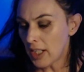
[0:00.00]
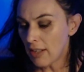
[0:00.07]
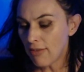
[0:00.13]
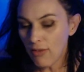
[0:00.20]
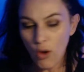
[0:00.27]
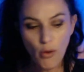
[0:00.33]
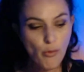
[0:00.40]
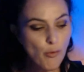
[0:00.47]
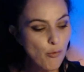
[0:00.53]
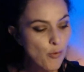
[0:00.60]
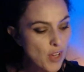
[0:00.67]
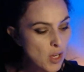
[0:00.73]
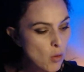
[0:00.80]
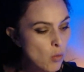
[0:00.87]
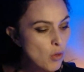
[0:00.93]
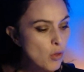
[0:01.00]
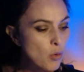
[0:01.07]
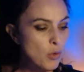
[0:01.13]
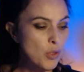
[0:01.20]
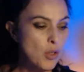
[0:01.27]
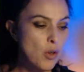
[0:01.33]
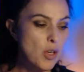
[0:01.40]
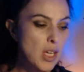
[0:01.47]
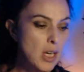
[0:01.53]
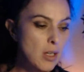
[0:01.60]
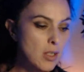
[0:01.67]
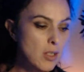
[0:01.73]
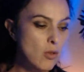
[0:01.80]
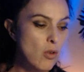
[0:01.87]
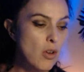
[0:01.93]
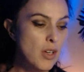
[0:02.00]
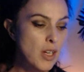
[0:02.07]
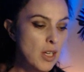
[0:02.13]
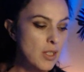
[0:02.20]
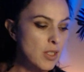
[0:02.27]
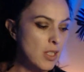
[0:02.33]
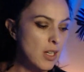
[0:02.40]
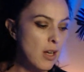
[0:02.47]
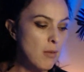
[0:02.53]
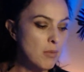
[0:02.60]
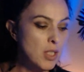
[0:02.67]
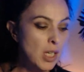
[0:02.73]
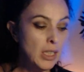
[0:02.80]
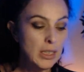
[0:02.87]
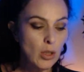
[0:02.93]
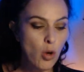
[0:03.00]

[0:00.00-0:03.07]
If I feel your zodiac sign needs an update,